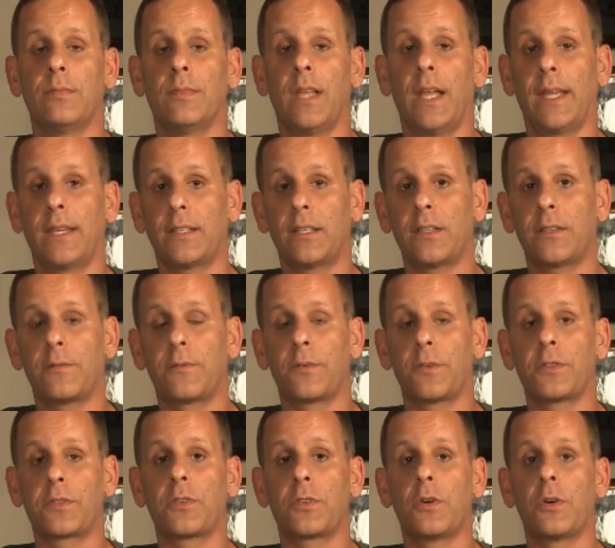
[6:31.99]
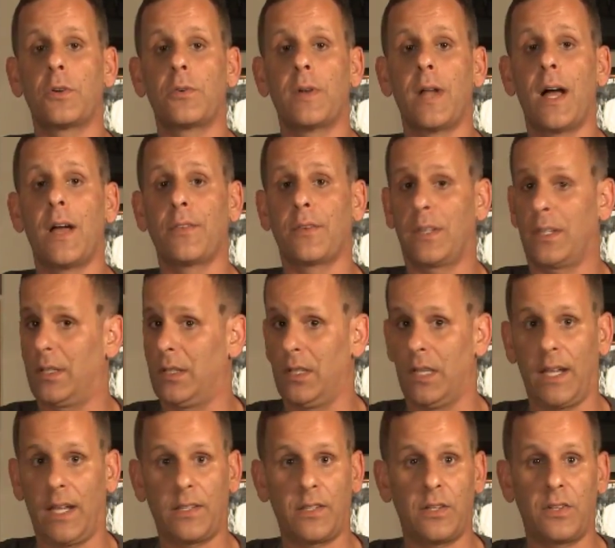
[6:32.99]
Liked it the first go around,
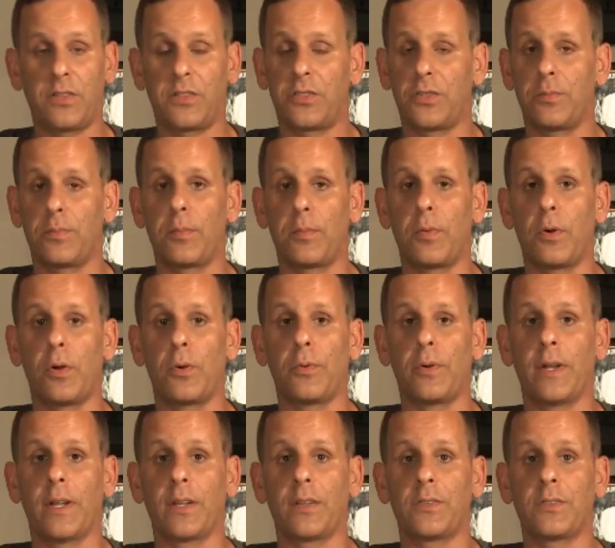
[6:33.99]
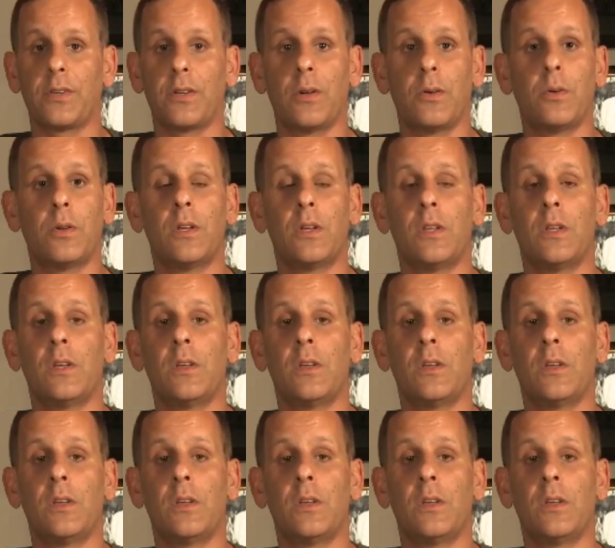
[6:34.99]
collected a Super Bowl ring, so